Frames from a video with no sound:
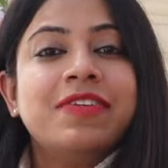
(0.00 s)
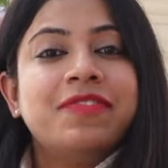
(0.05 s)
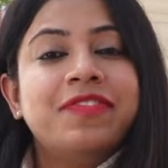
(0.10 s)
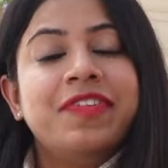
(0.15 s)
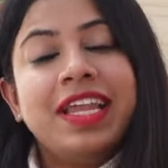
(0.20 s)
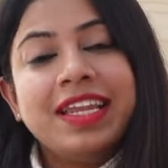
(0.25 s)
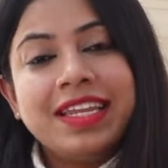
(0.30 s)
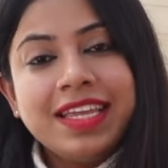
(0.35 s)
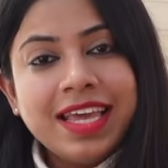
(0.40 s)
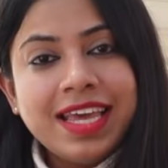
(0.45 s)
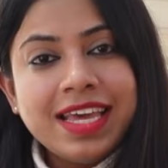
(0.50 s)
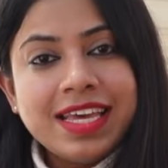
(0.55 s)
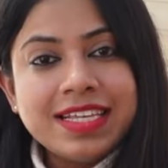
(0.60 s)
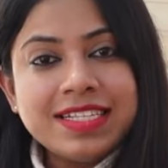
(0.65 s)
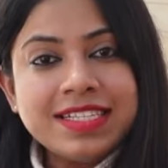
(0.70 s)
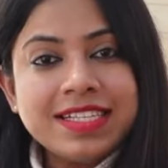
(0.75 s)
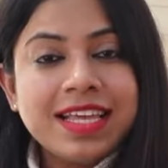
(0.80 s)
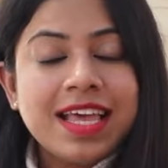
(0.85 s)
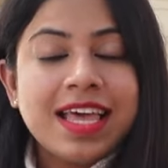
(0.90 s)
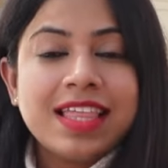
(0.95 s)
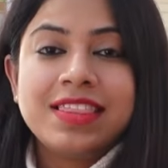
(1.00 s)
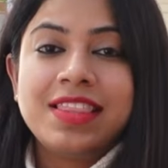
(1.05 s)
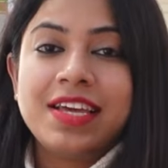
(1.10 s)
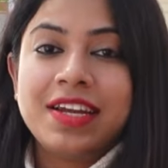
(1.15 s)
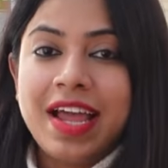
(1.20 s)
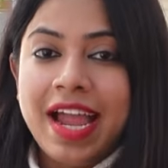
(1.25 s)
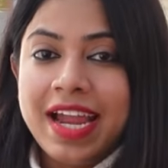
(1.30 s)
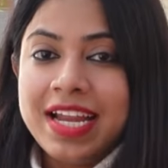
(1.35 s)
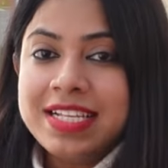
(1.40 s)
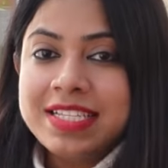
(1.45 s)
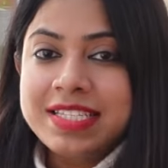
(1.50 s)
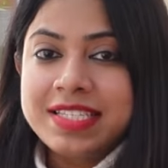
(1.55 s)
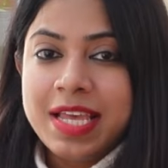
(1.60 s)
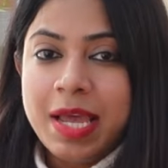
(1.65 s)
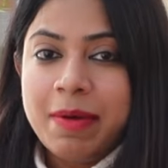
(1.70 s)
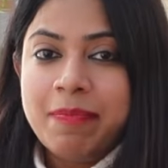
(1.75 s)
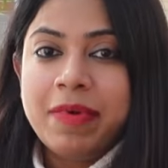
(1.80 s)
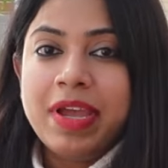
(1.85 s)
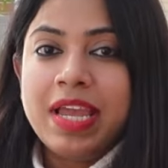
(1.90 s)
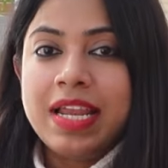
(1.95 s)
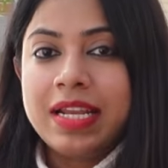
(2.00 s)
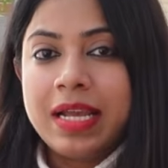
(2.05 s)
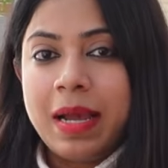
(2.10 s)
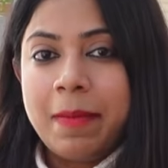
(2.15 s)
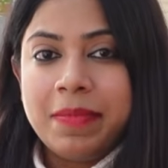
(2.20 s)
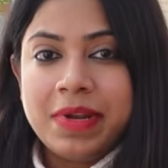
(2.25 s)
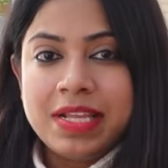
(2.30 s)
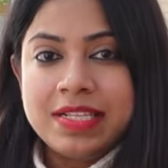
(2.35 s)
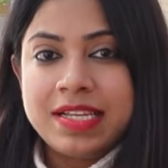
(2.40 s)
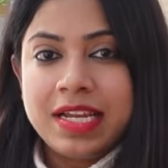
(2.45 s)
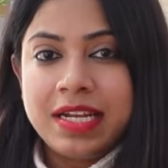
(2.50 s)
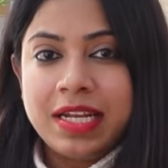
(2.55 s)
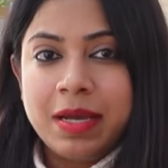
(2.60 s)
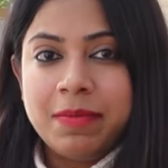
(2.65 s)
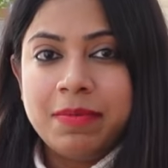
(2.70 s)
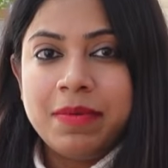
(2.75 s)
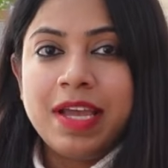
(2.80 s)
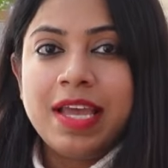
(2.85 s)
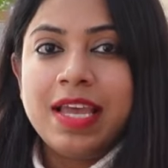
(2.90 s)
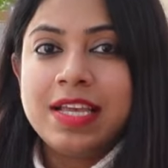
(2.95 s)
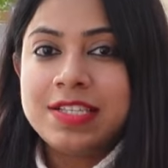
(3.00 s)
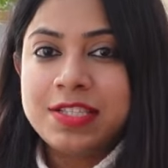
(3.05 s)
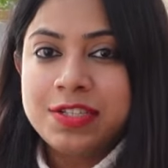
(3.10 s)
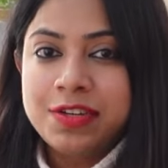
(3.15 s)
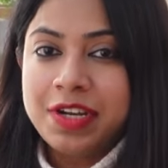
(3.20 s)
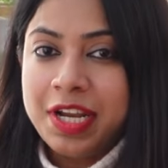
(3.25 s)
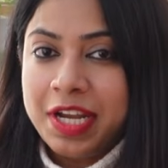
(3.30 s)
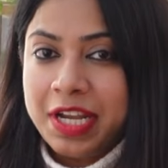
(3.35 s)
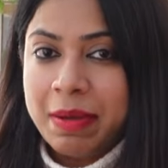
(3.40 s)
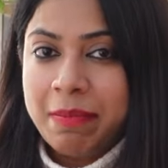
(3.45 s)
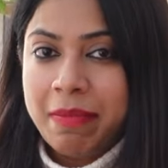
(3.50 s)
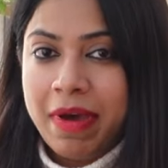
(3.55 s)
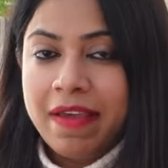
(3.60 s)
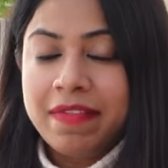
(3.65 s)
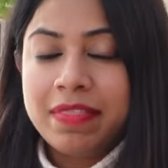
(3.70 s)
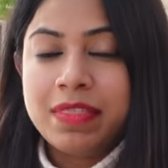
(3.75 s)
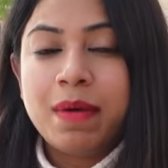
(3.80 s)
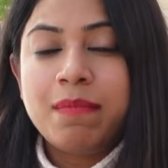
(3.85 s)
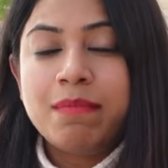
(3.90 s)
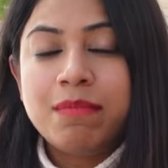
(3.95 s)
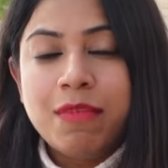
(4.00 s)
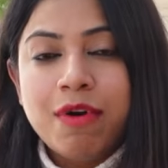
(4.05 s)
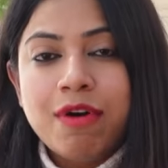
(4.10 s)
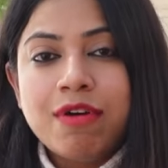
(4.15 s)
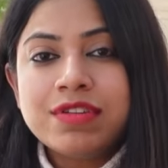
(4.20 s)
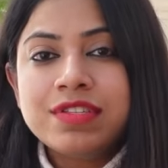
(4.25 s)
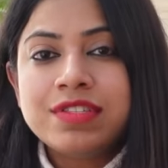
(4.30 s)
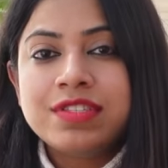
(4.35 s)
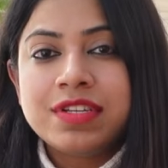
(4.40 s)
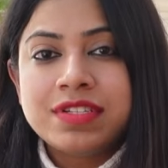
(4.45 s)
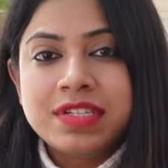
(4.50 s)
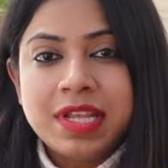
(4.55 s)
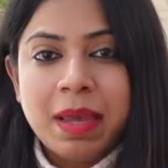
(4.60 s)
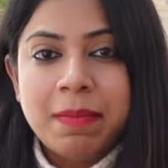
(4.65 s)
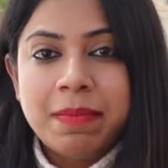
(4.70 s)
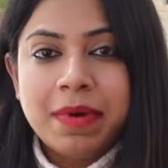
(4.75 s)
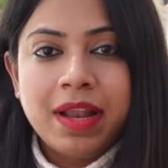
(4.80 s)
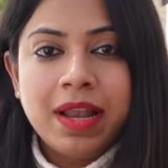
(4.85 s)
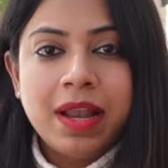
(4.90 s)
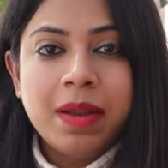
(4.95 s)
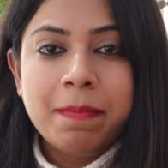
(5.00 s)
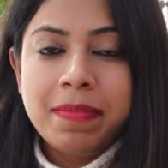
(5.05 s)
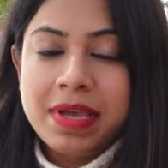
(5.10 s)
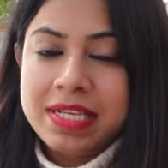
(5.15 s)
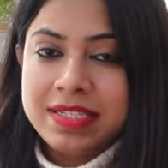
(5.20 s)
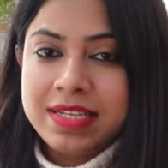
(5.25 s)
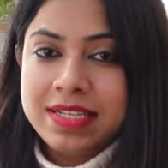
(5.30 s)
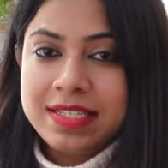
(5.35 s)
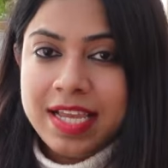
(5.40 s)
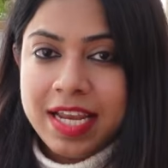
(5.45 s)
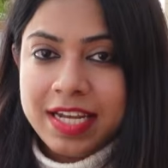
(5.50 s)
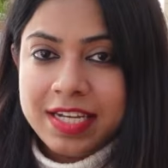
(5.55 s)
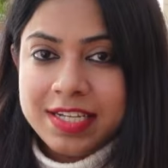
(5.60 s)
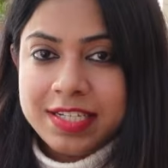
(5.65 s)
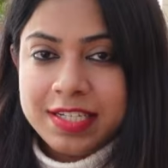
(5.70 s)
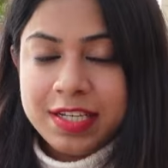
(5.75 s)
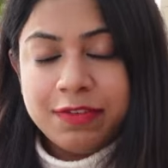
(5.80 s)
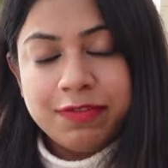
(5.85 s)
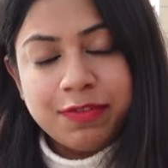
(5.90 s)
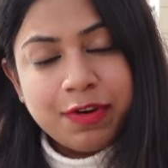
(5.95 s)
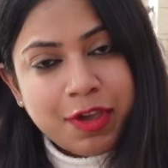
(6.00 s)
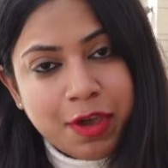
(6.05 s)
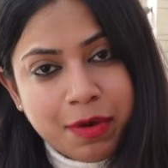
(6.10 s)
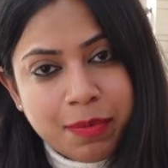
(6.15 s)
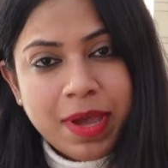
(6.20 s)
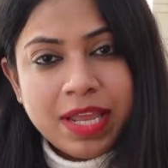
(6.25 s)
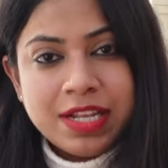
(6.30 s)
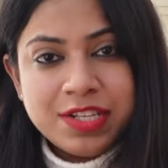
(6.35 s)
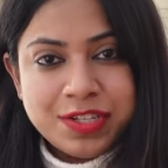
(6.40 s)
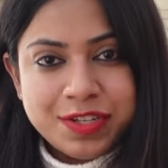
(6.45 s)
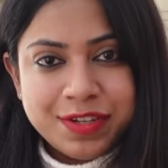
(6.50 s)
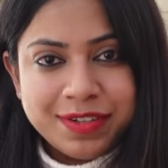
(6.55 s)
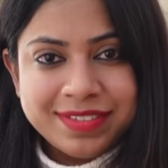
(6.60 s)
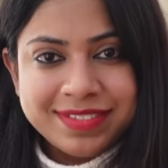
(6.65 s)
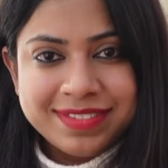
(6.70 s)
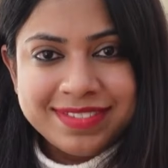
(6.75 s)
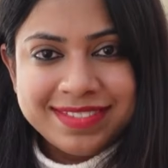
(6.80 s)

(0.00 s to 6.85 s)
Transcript: Well, yes. The right step in company setup is to determine the most suitable business entity for your venture.